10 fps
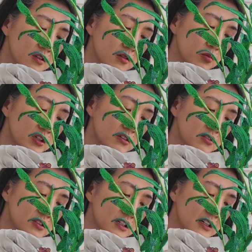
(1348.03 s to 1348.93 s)
And what
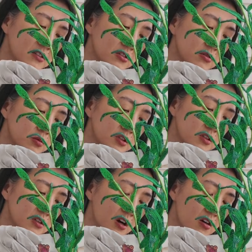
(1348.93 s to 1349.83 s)
else did I do with
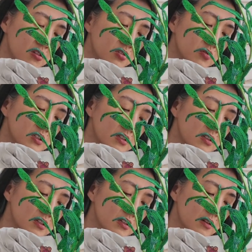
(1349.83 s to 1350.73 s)
hearts
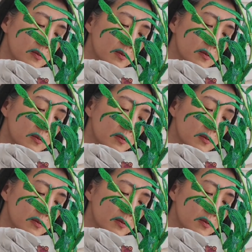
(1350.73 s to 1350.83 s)
recently?